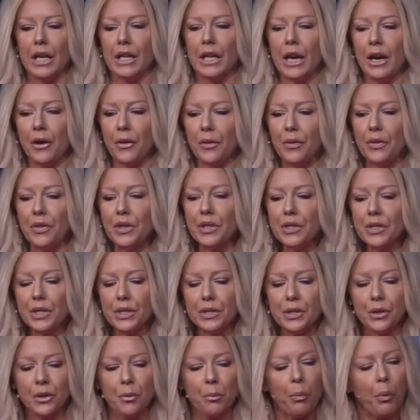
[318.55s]
Now, this
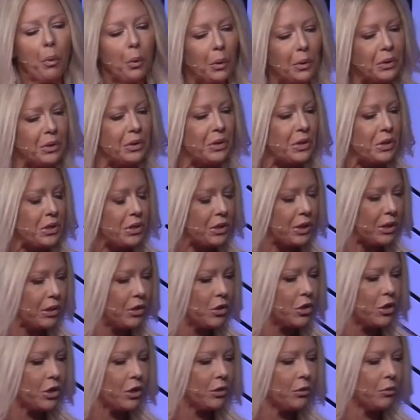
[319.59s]
is an important
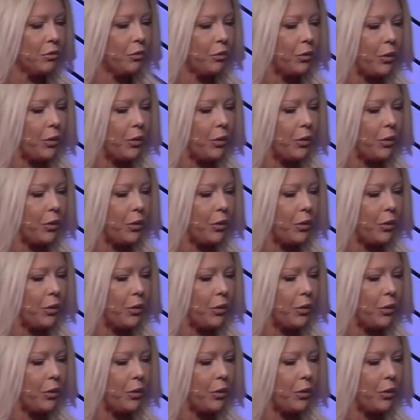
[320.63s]
distinction